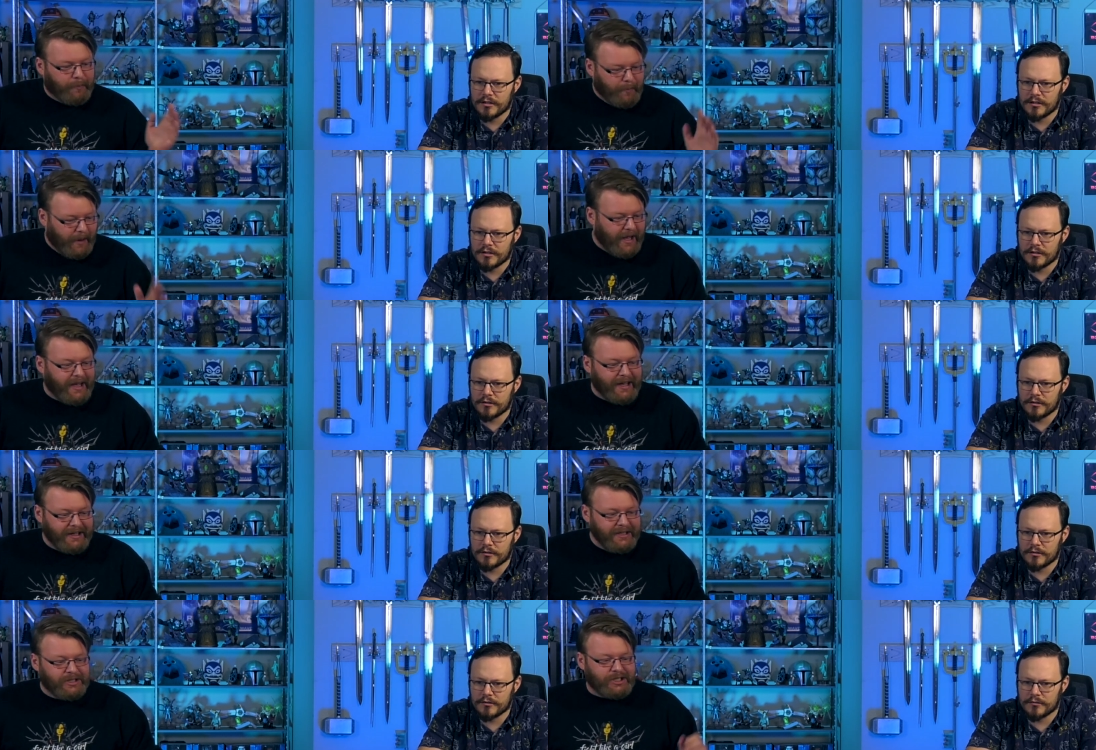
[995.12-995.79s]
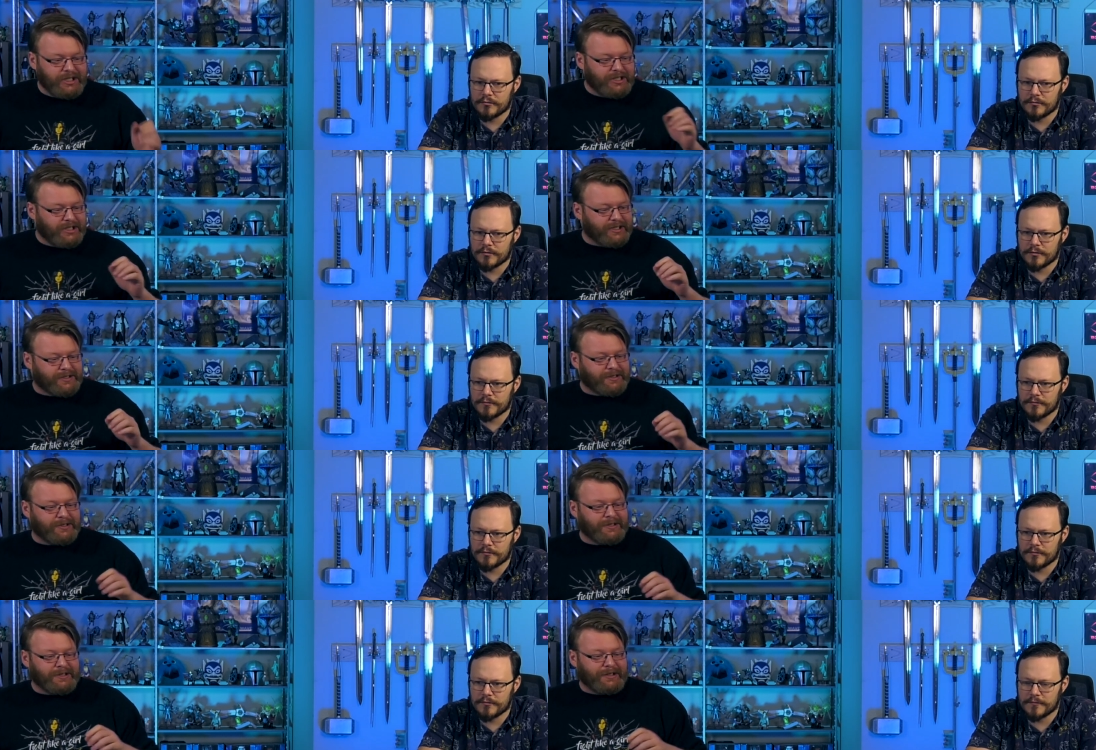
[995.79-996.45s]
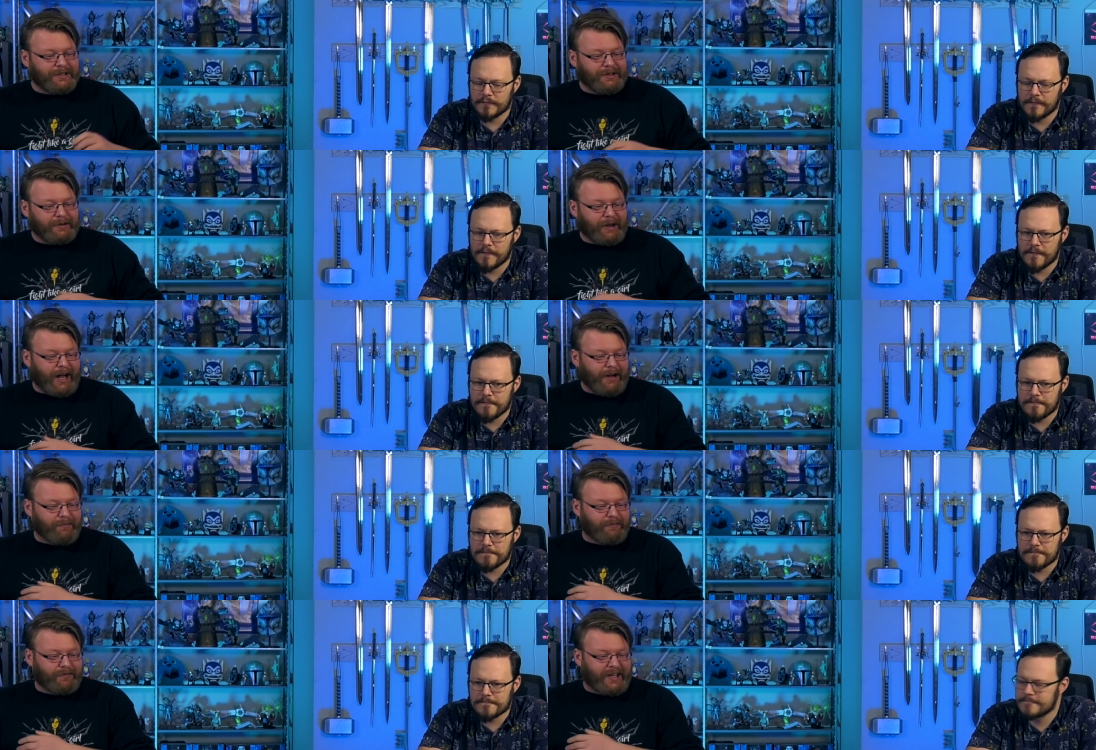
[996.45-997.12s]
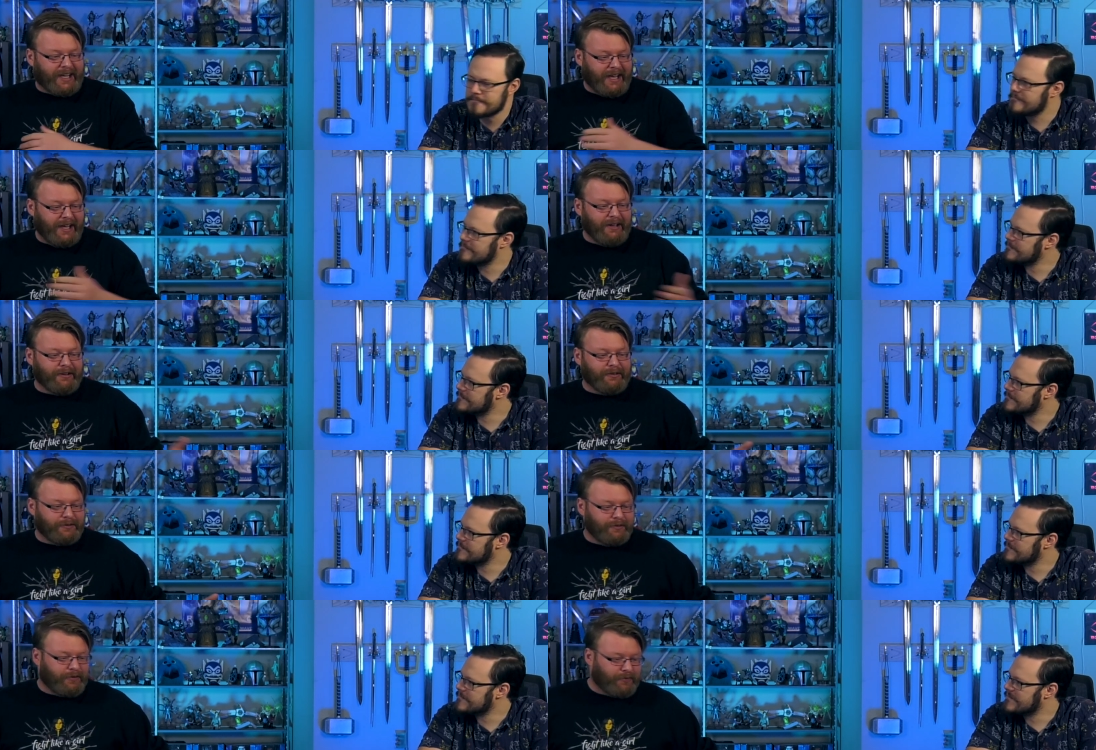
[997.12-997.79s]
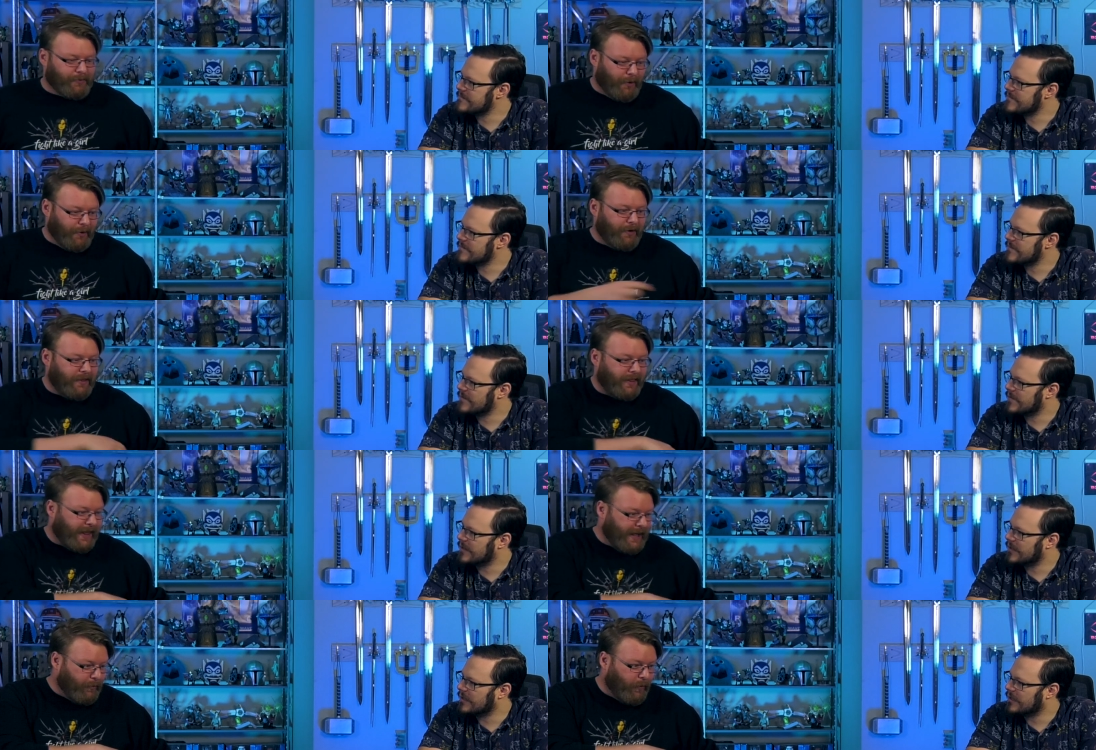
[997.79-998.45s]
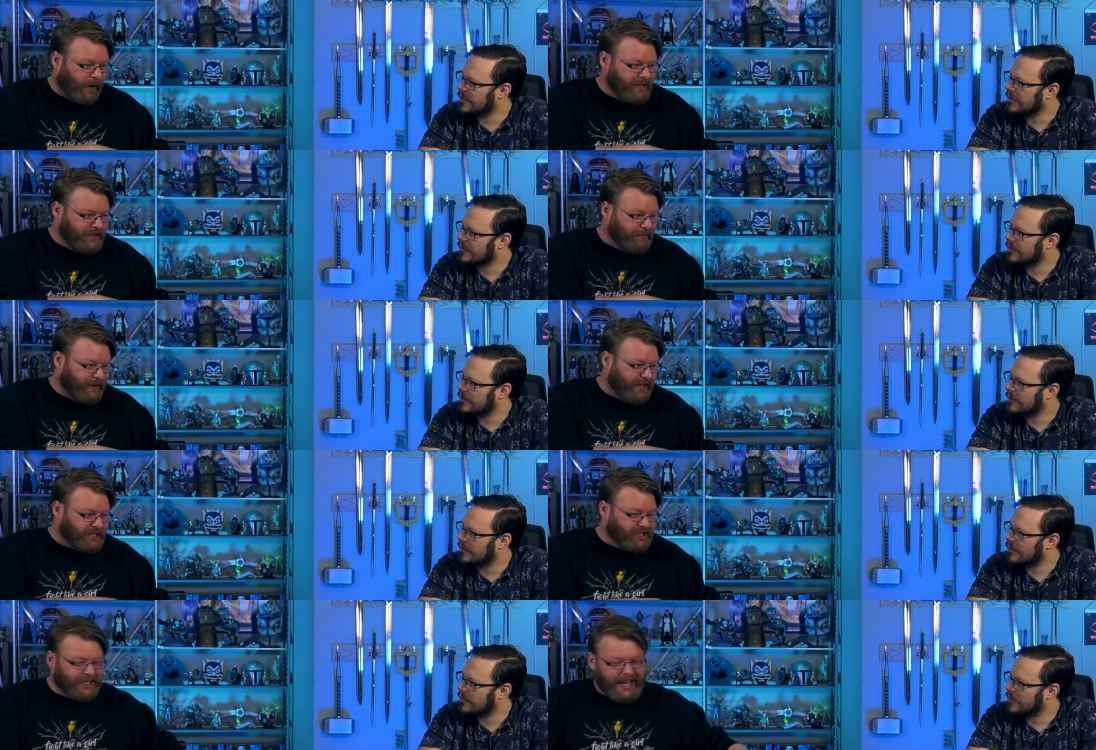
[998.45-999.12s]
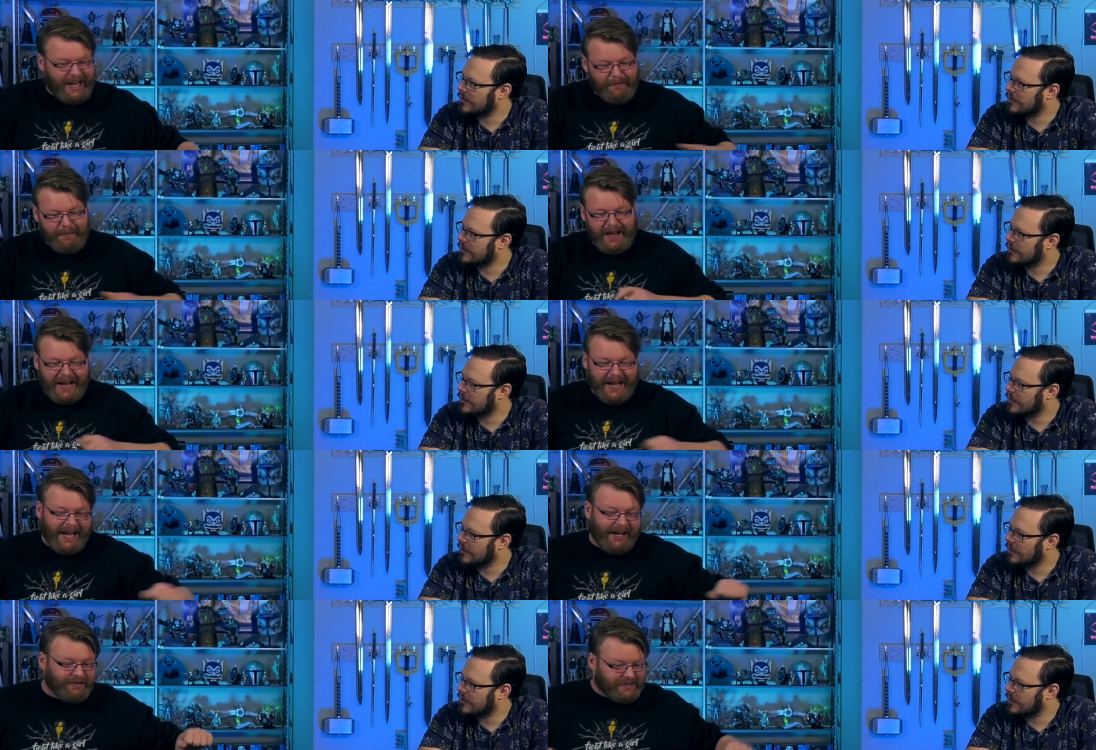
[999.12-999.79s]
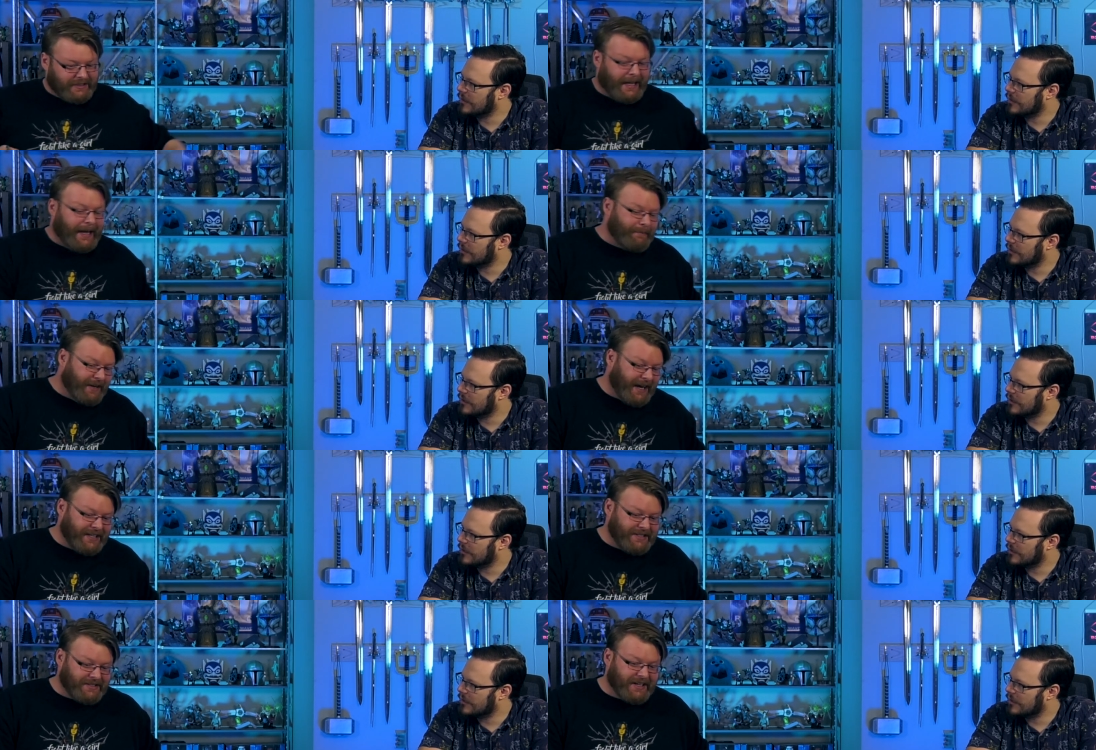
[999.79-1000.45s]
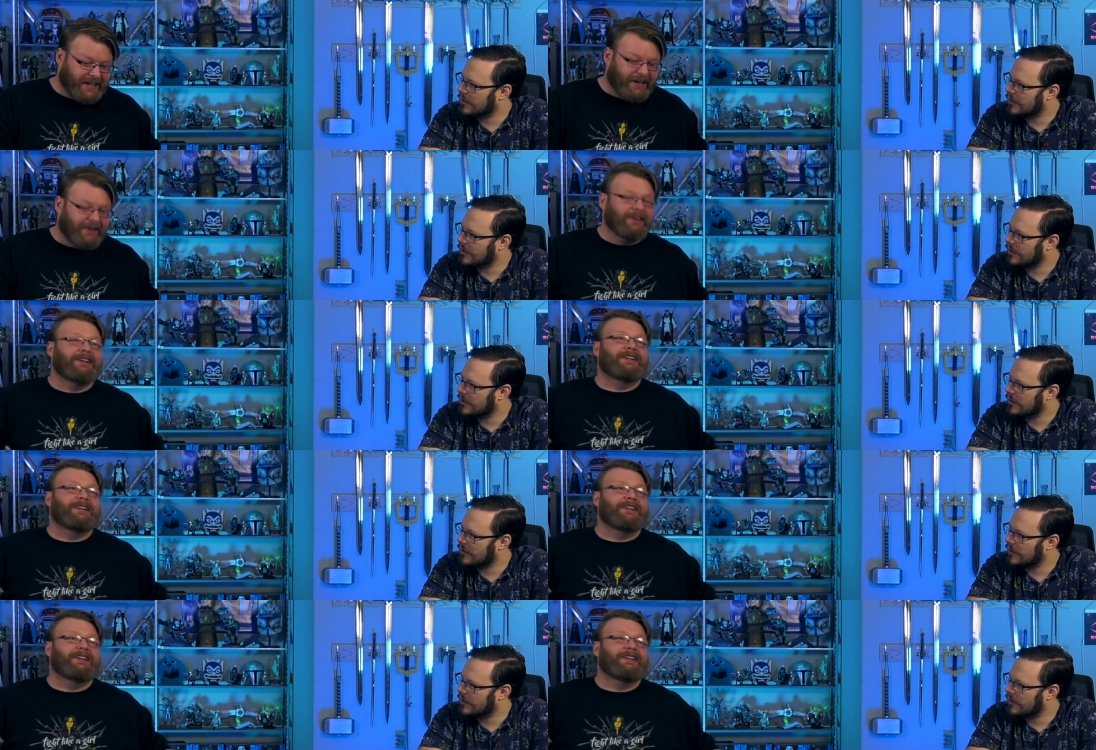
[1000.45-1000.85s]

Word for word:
Speaker 1: May, she just got killed, thrown into that one dimension, came back out, stabbed Izel,